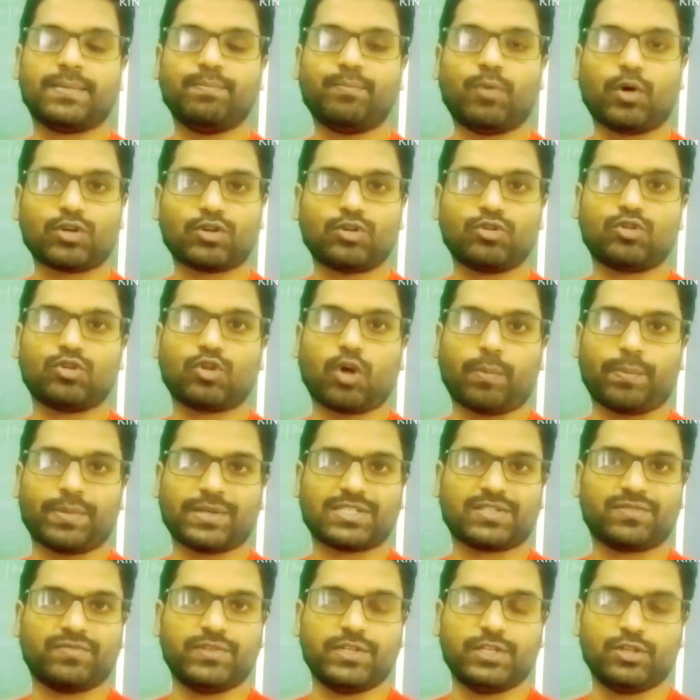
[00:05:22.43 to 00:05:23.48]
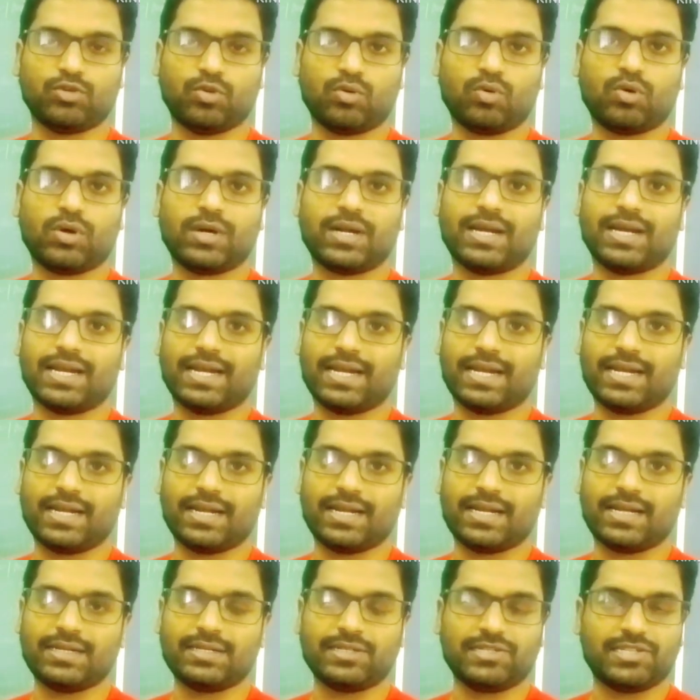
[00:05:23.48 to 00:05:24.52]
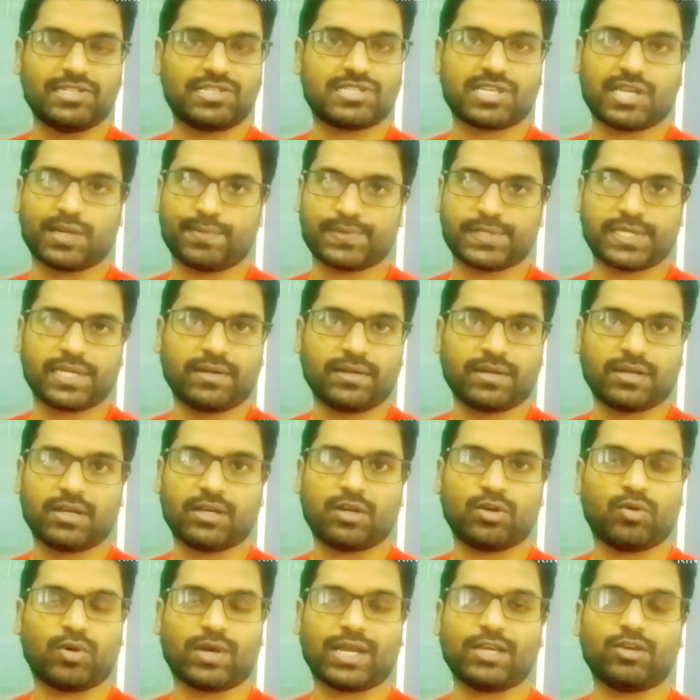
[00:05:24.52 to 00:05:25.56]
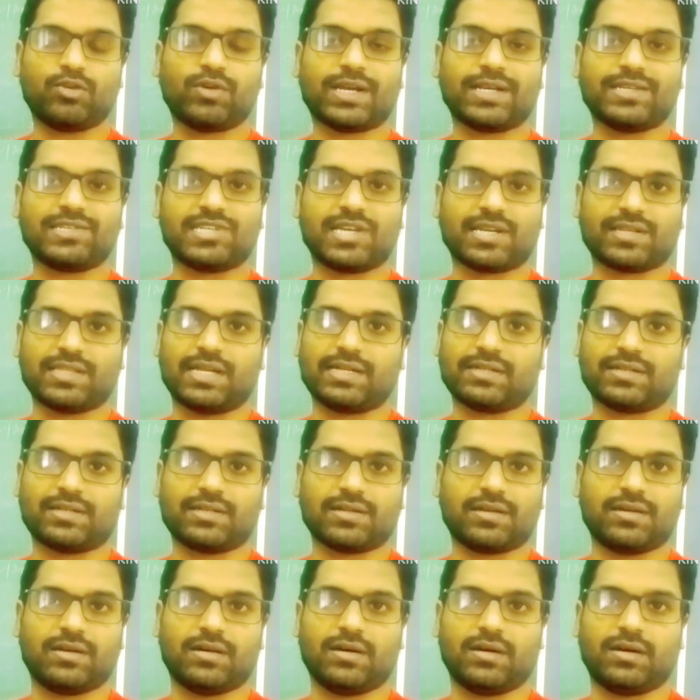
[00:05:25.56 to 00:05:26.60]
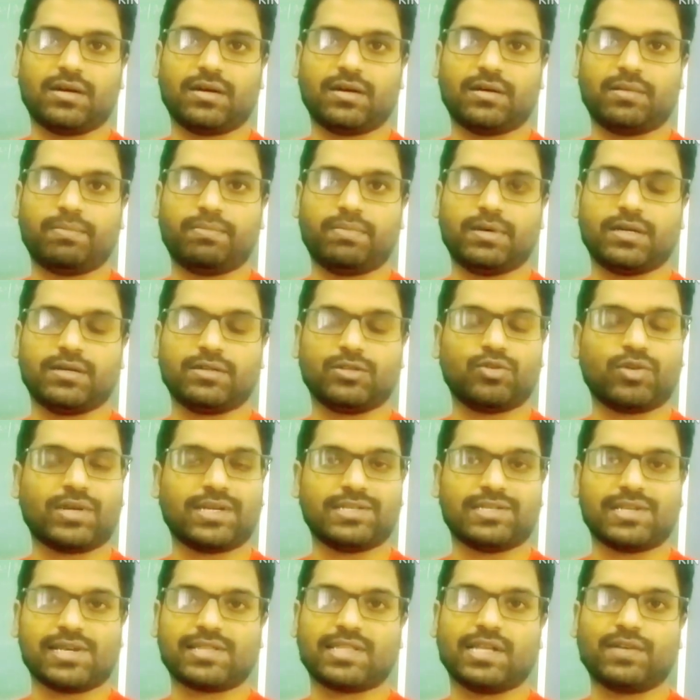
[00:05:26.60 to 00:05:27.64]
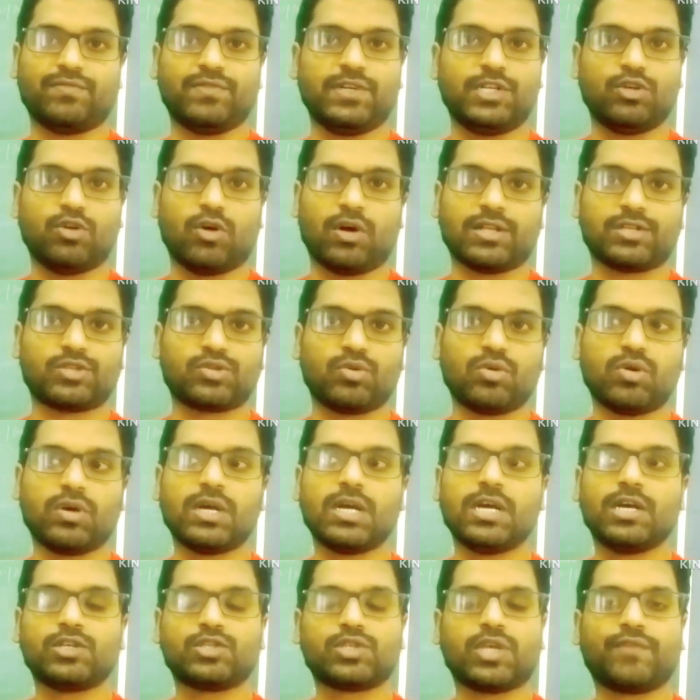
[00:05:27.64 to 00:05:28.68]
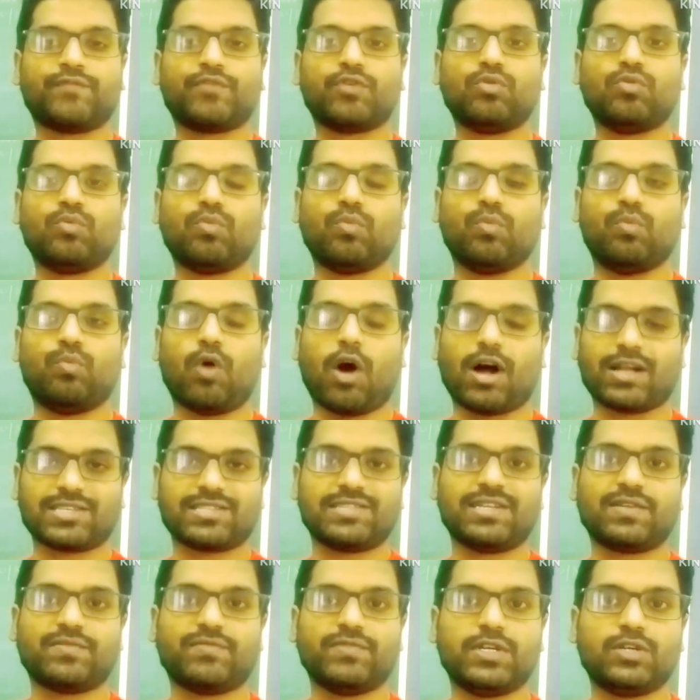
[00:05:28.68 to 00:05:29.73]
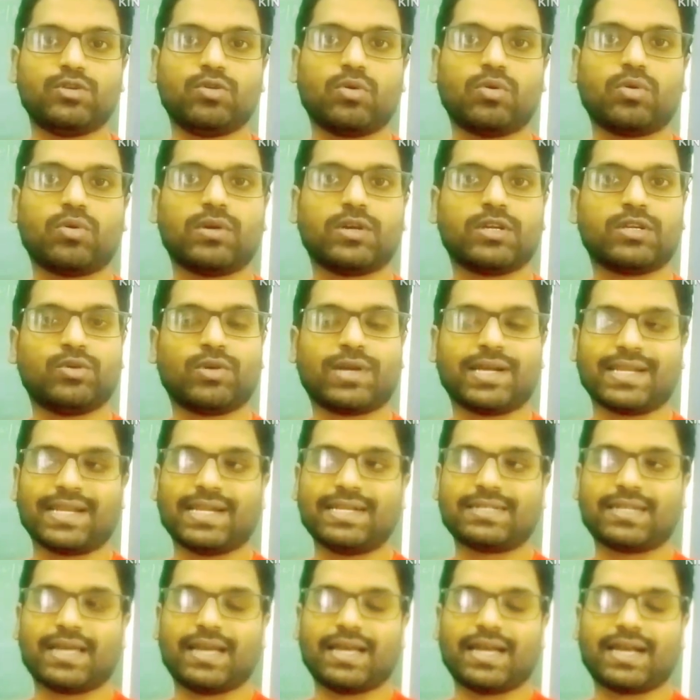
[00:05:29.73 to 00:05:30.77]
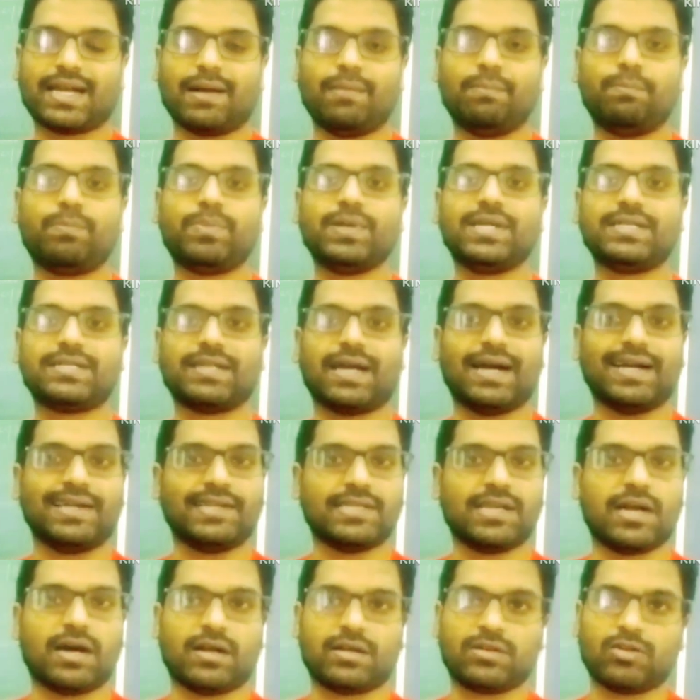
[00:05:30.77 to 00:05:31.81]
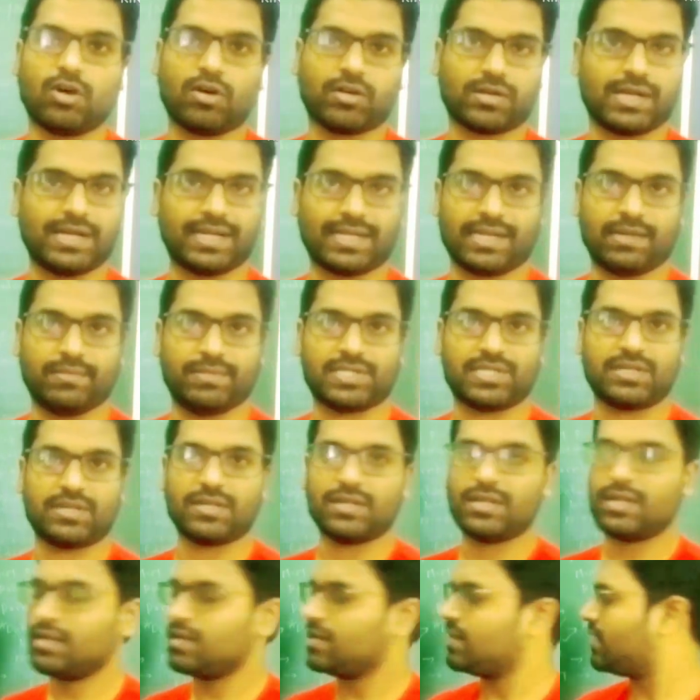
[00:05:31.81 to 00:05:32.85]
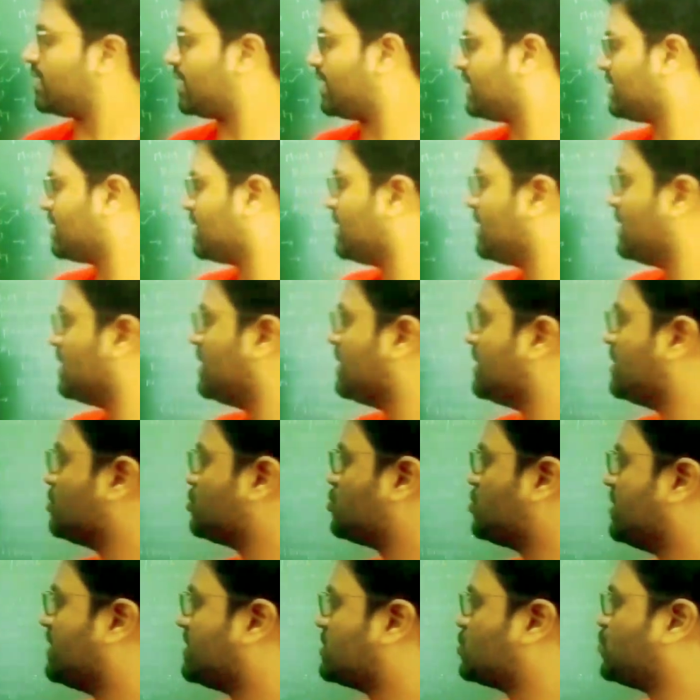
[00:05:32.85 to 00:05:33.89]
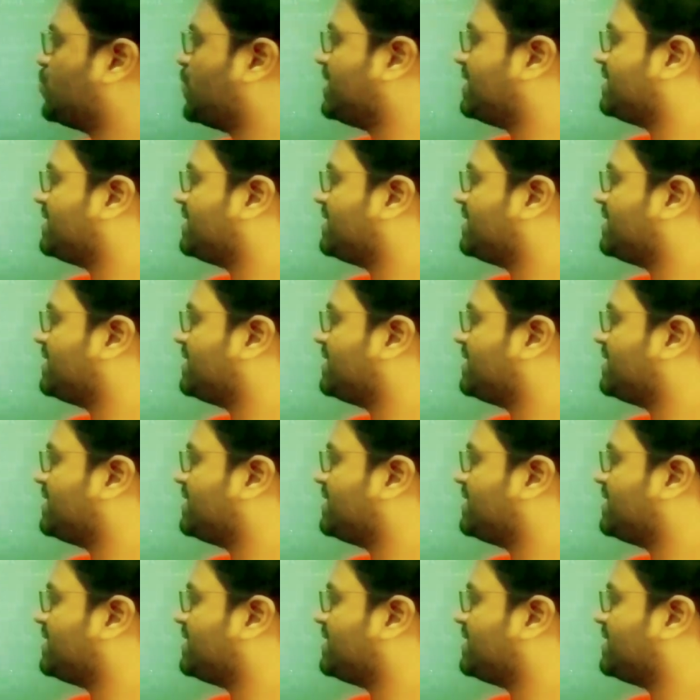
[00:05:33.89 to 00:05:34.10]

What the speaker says: important topics video in description. Okay, you can check that video also. So if you watch that video, you can get a complete idea on organic chemistry, right? So next